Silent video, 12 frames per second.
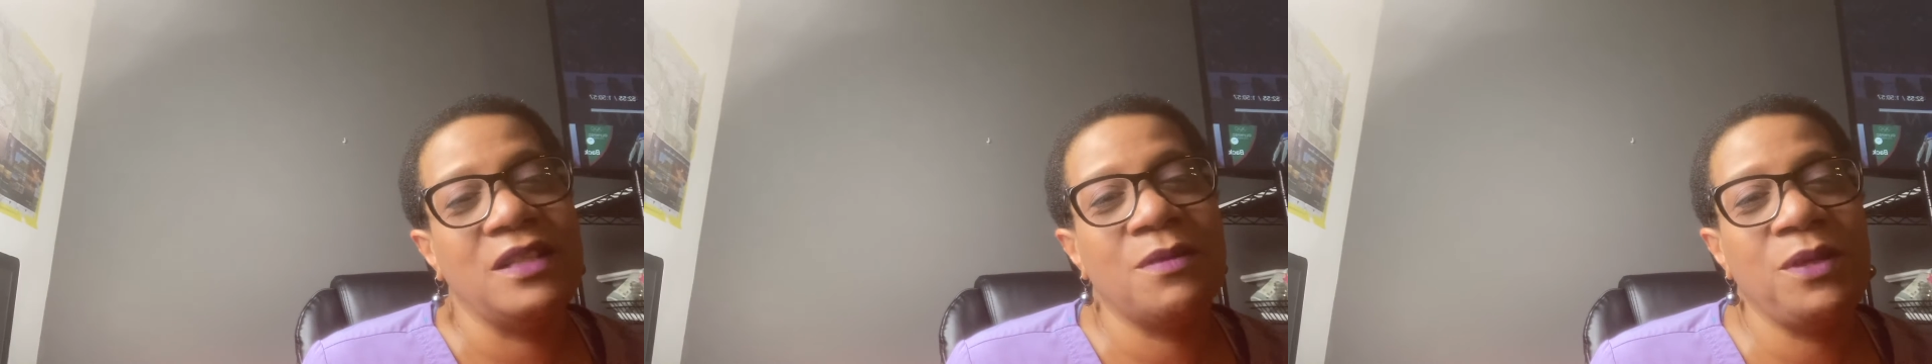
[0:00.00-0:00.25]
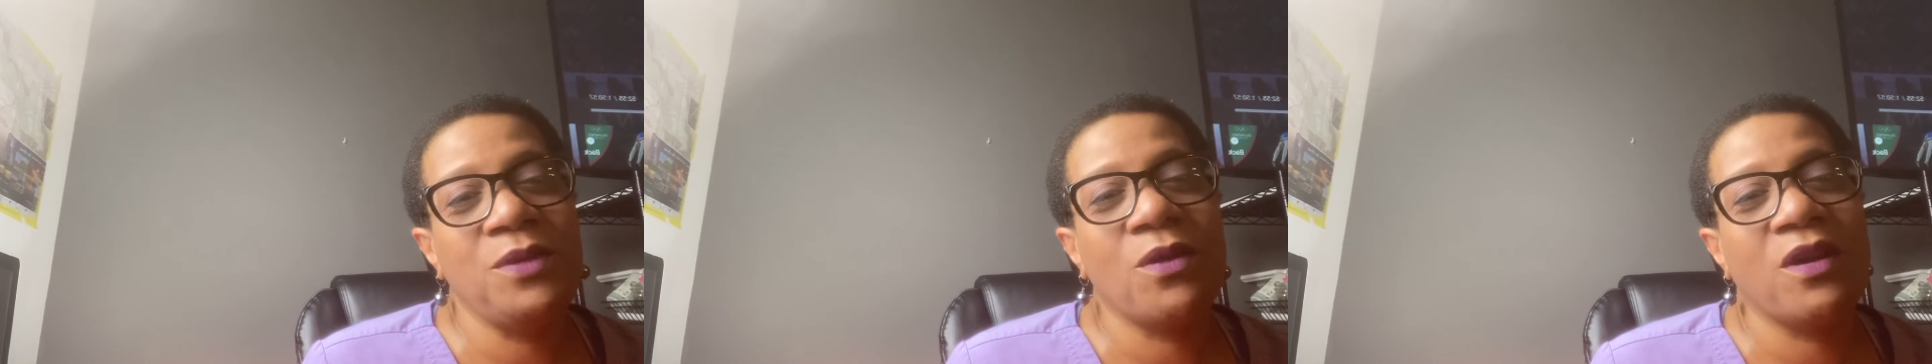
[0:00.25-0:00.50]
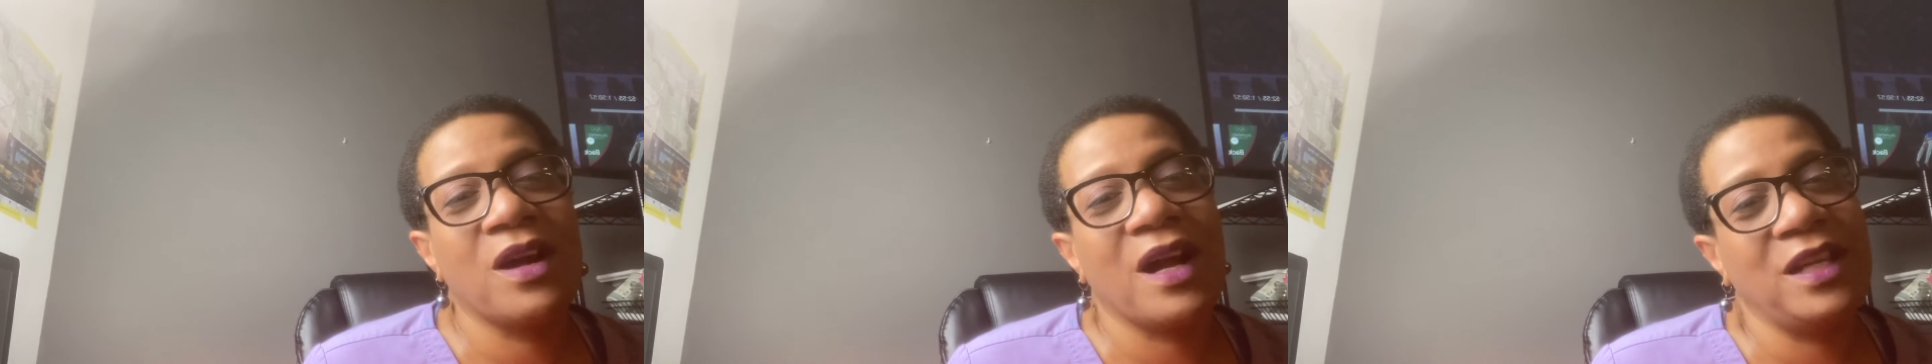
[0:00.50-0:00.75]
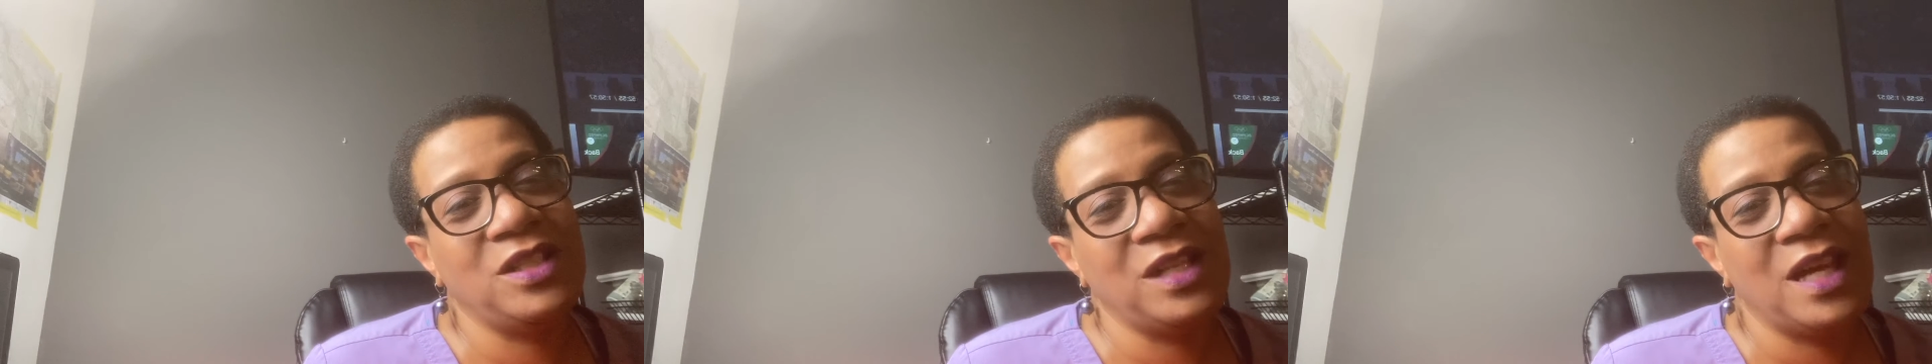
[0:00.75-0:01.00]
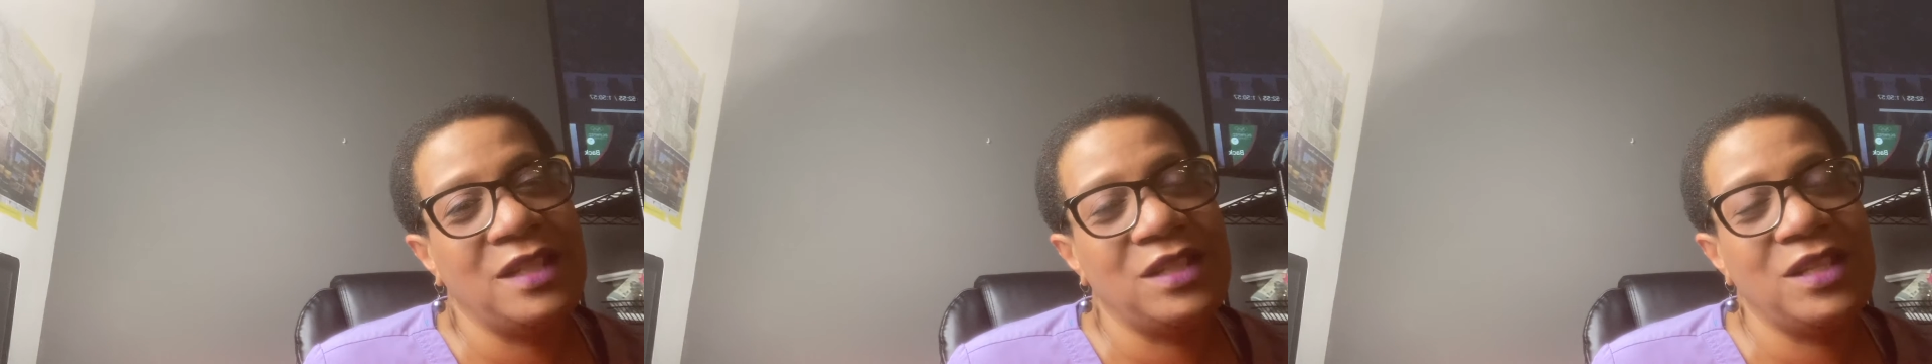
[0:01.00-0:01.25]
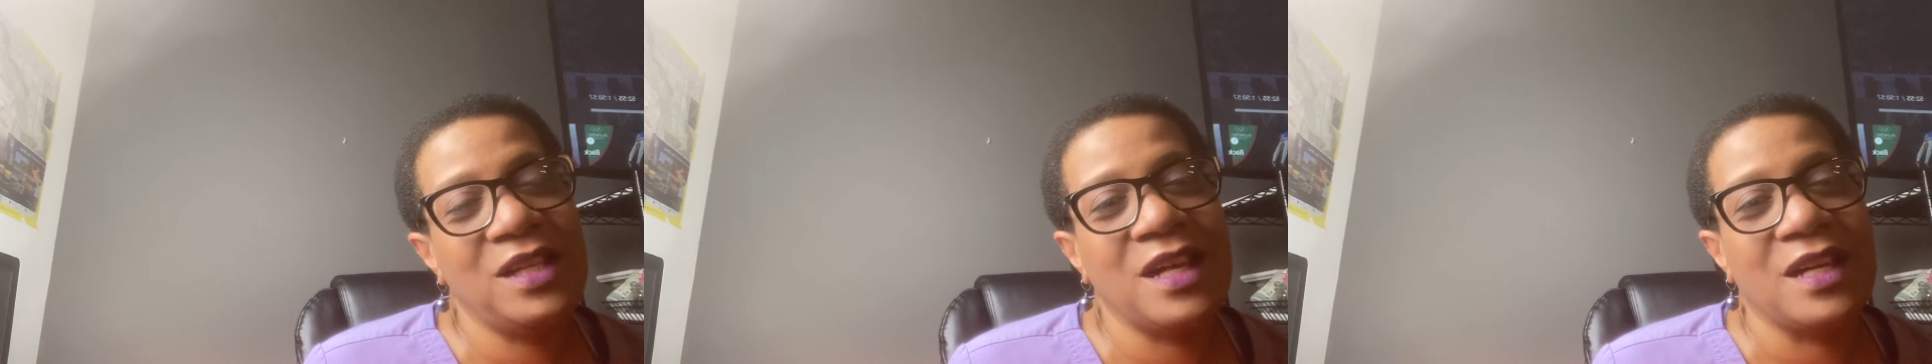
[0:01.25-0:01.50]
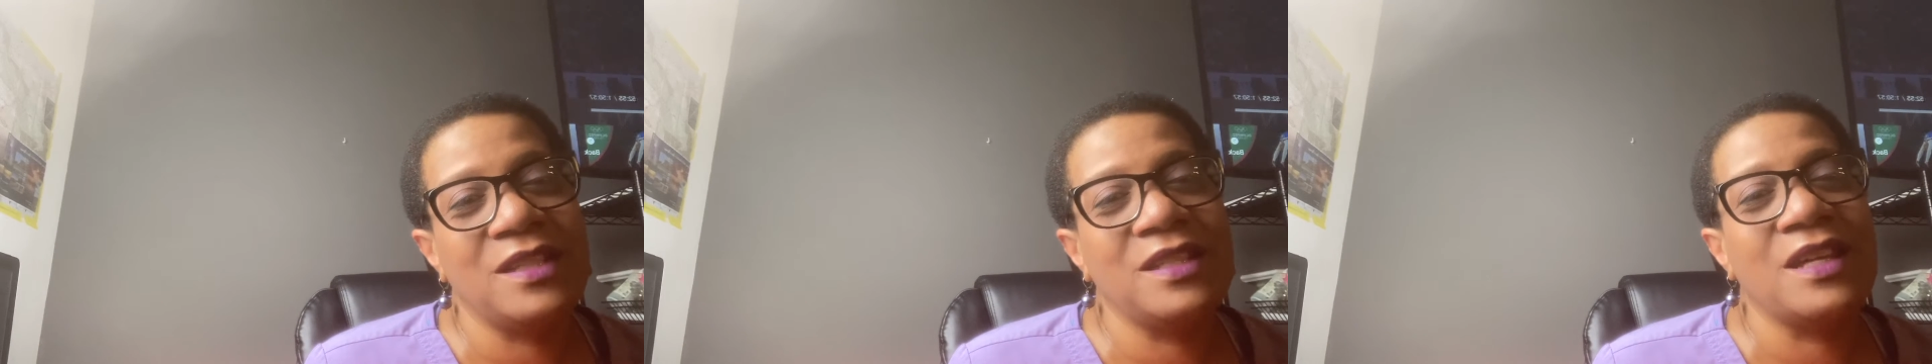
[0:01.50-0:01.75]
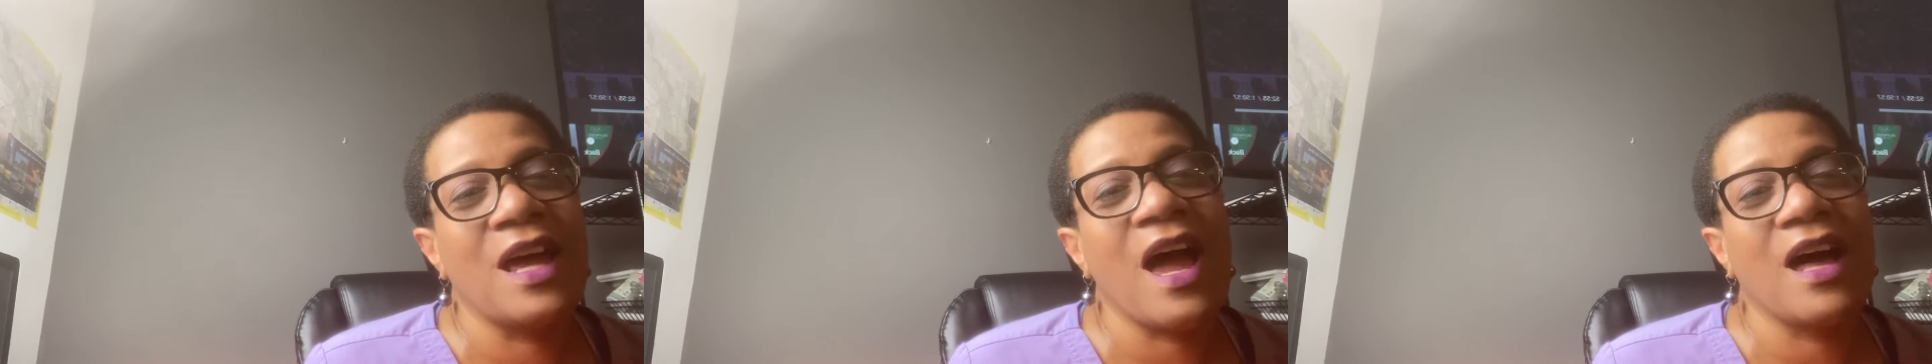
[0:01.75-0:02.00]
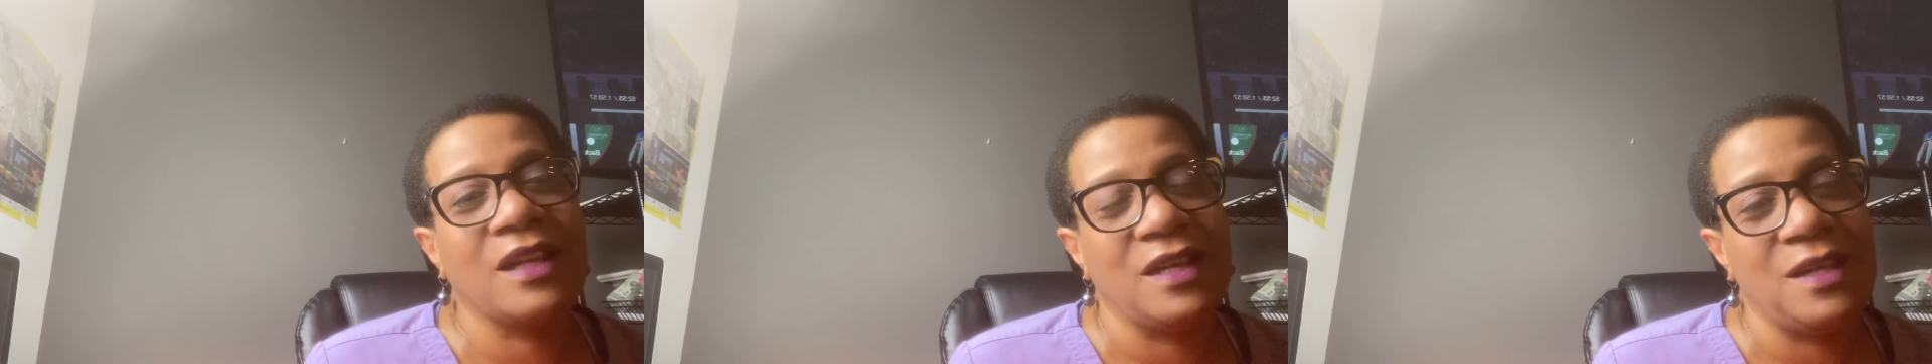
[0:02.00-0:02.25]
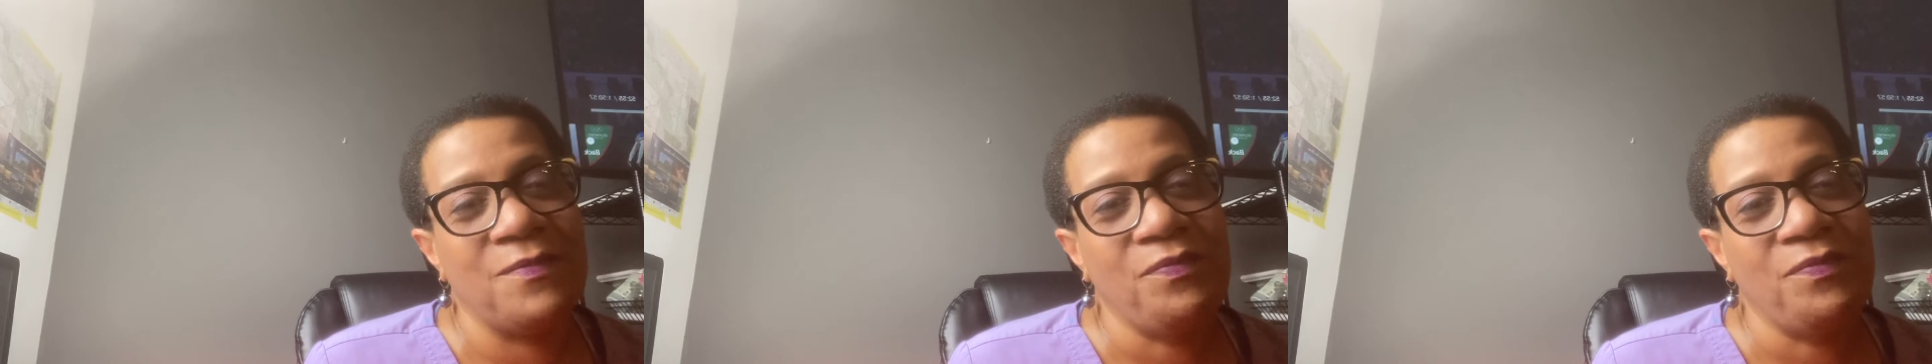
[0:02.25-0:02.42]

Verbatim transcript: W-R-I-G-H-T-S Alley.